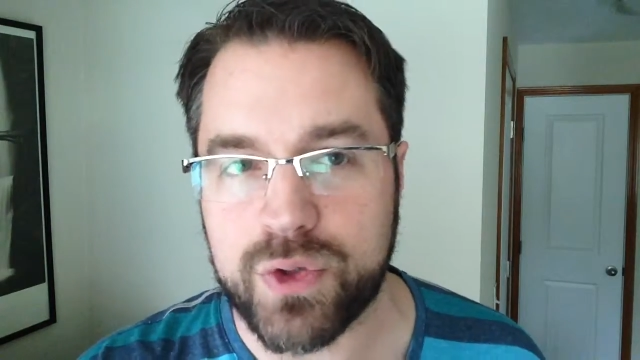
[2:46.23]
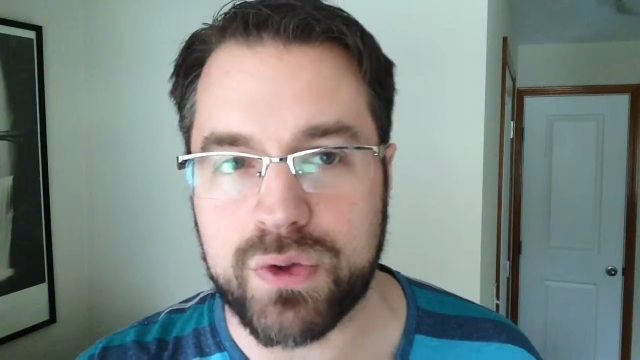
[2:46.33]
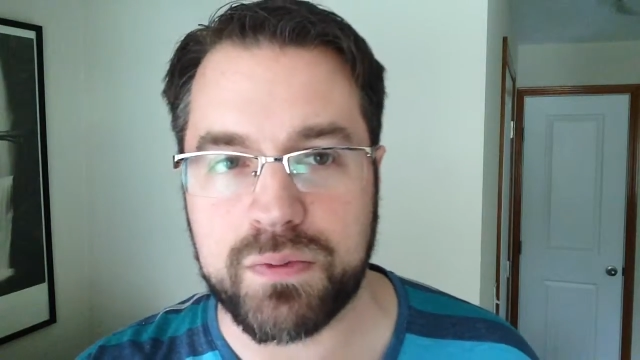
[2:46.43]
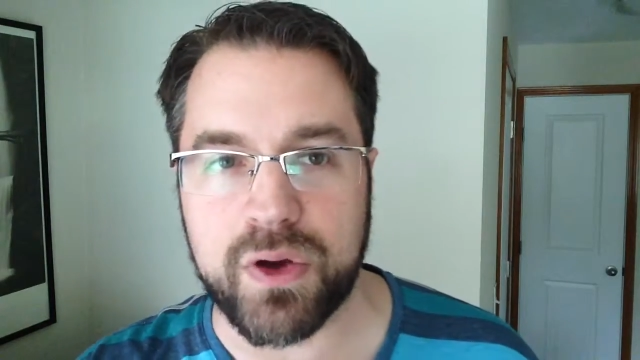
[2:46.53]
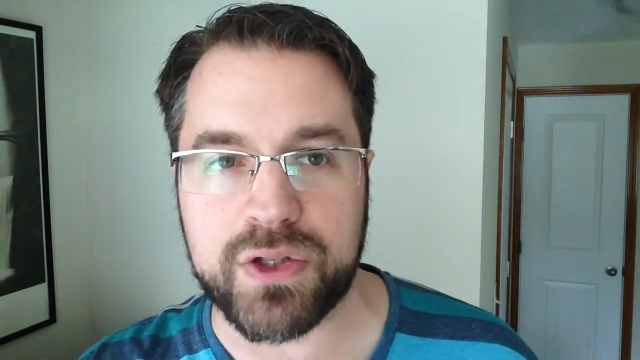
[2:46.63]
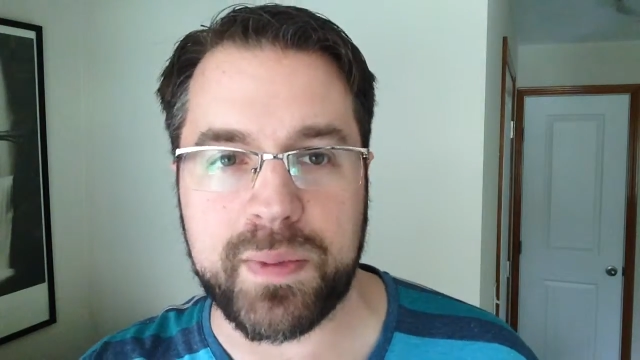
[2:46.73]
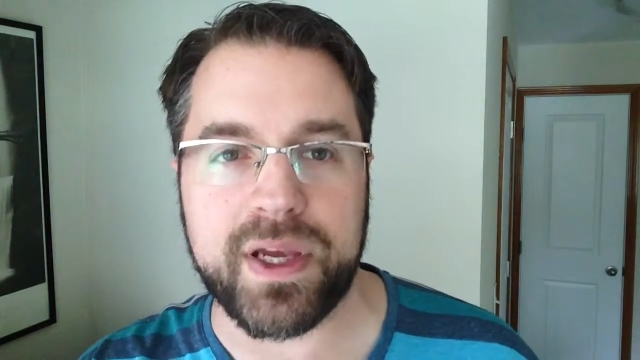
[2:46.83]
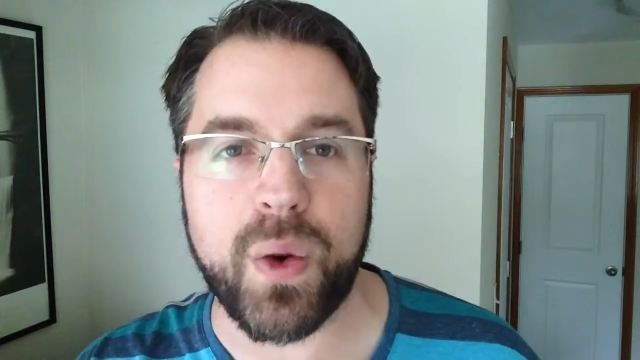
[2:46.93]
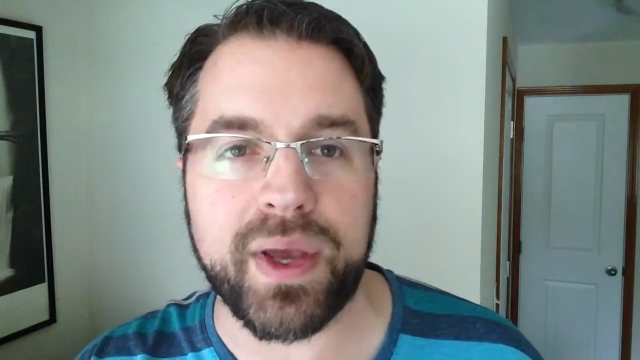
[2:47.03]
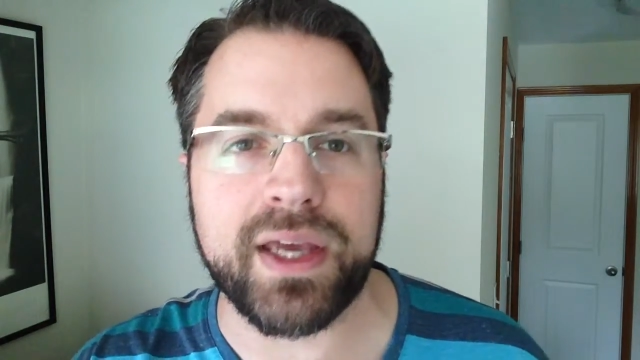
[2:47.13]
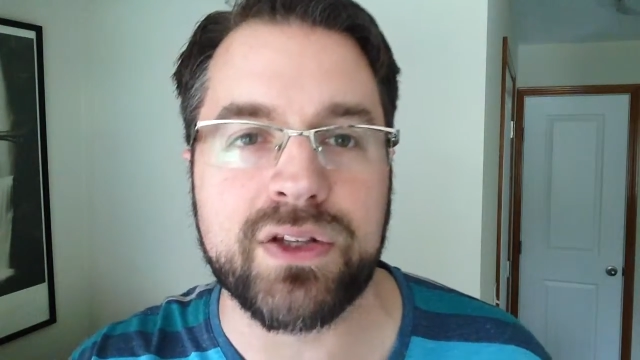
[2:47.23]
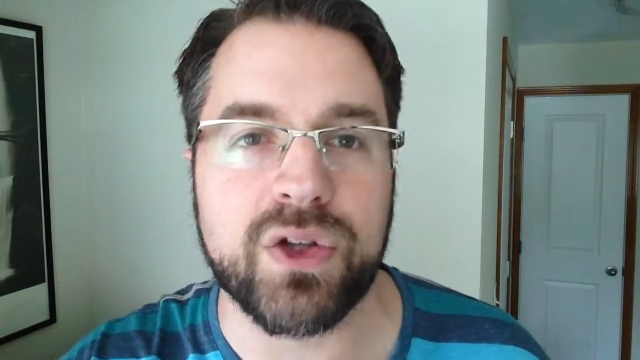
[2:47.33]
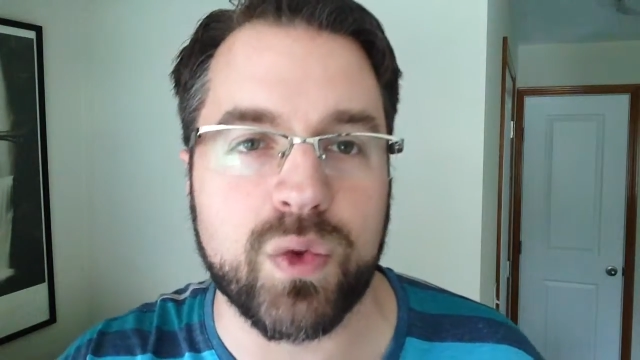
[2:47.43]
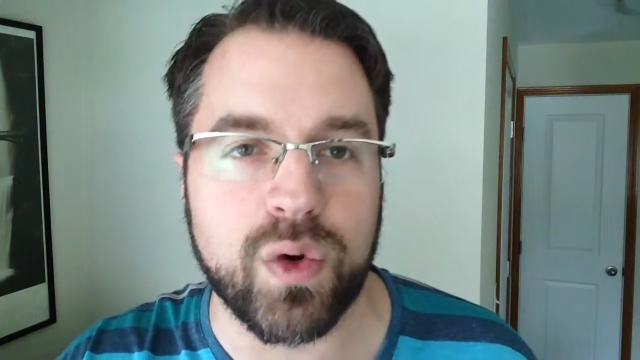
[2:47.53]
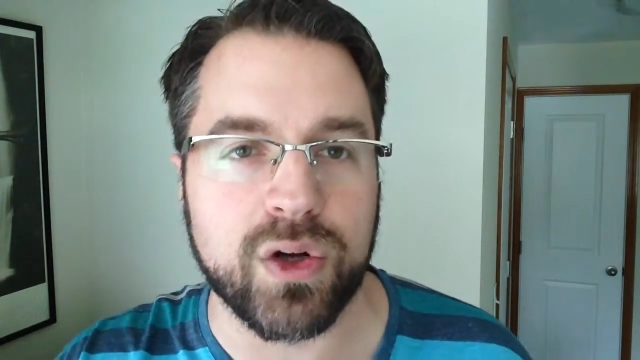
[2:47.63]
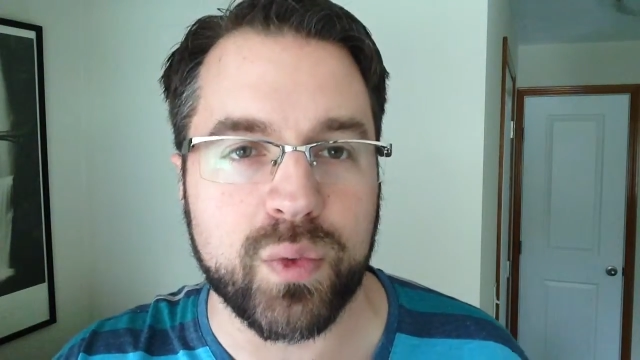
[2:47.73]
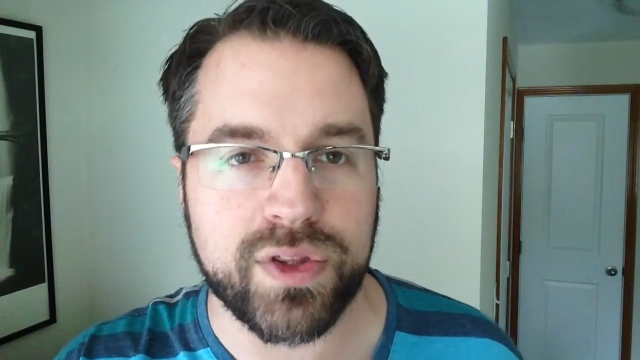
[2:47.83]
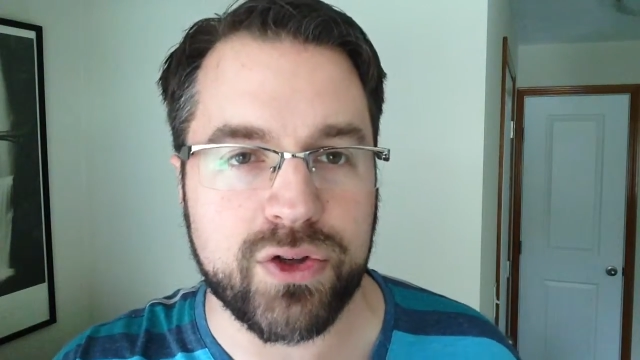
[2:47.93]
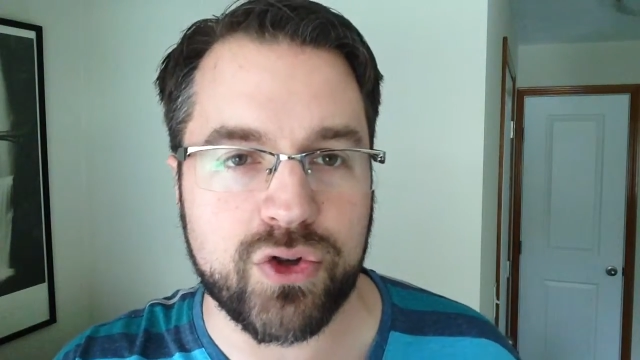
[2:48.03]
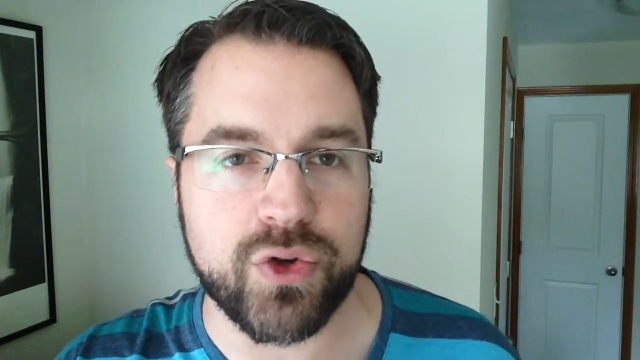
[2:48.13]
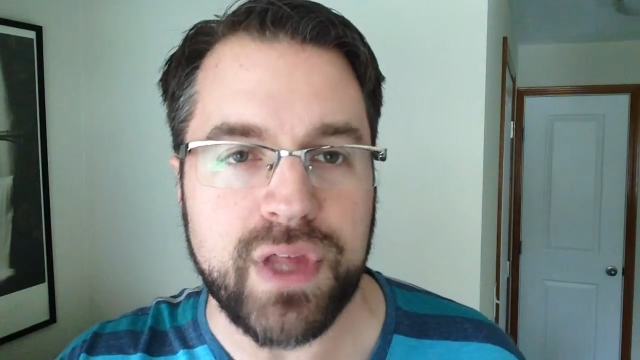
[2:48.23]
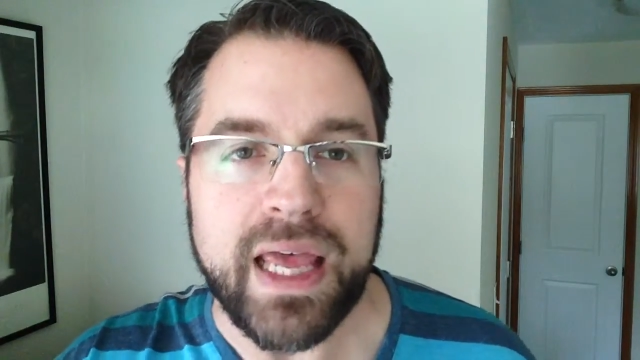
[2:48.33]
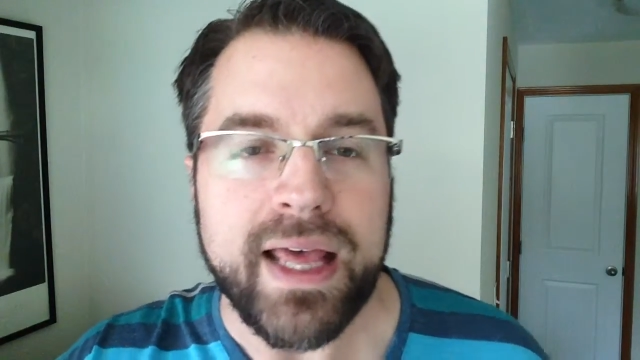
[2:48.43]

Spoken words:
We're supposed to be going into the world with the truth,